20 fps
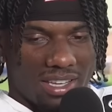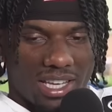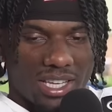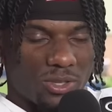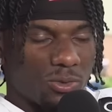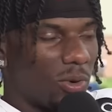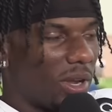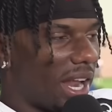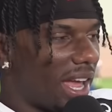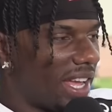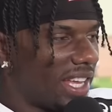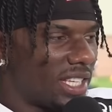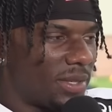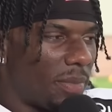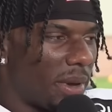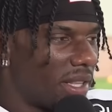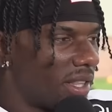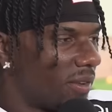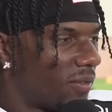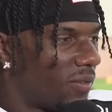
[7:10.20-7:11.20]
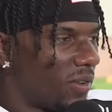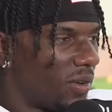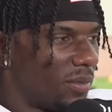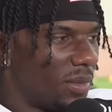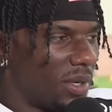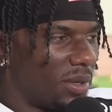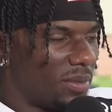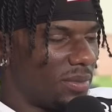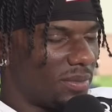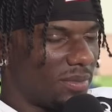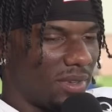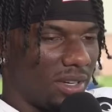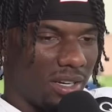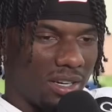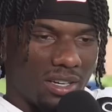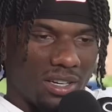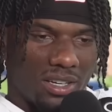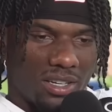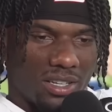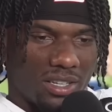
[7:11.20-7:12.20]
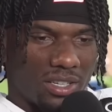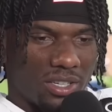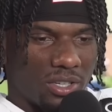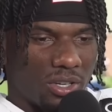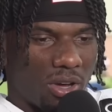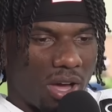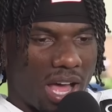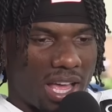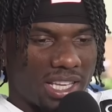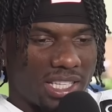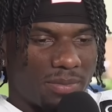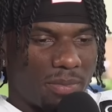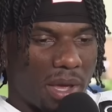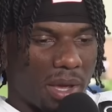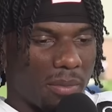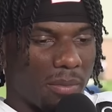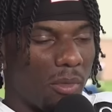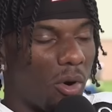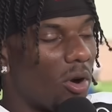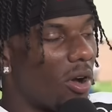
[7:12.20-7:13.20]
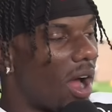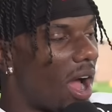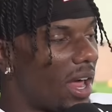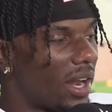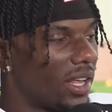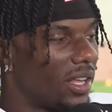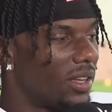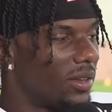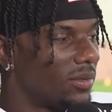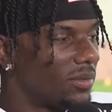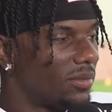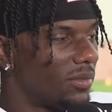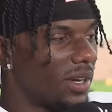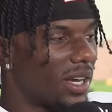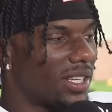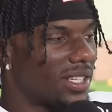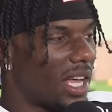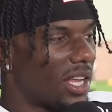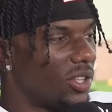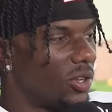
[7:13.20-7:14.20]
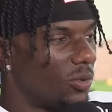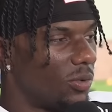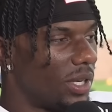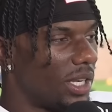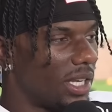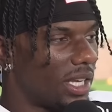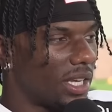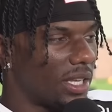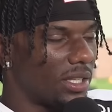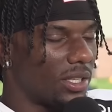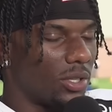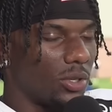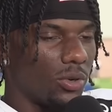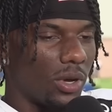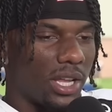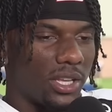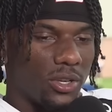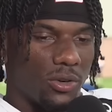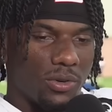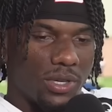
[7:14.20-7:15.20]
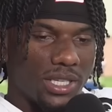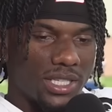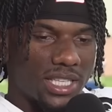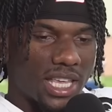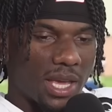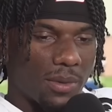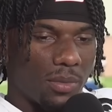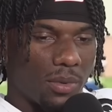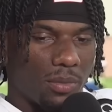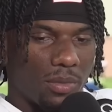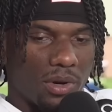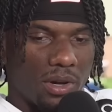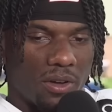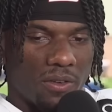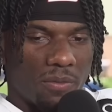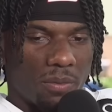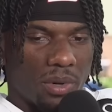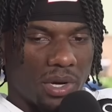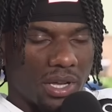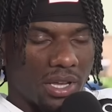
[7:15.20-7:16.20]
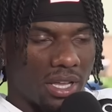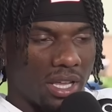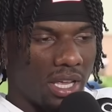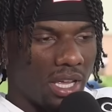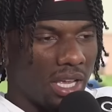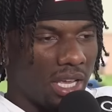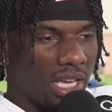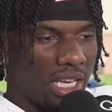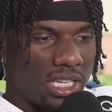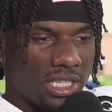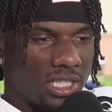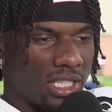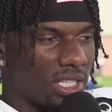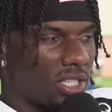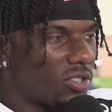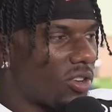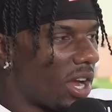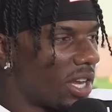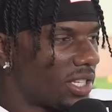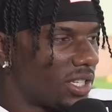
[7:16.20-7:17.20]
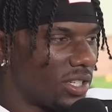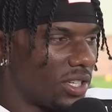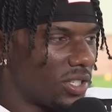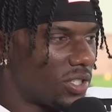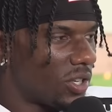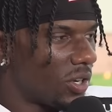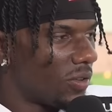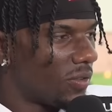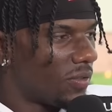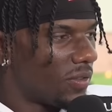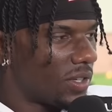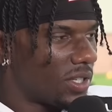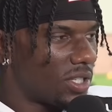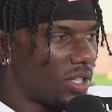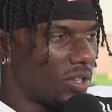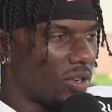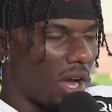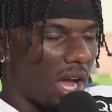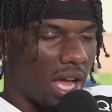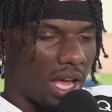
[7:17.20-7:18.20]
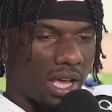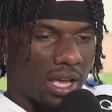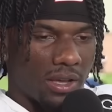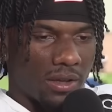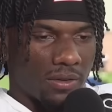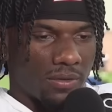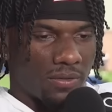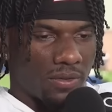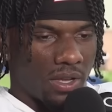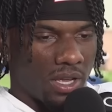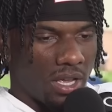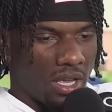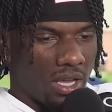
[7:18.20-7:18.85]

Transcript: it's what I expected from him. Uh, you know, I expect more out of him because I know what he can do. I know what he's capable of, but he's just scratching the surface. You know, I have,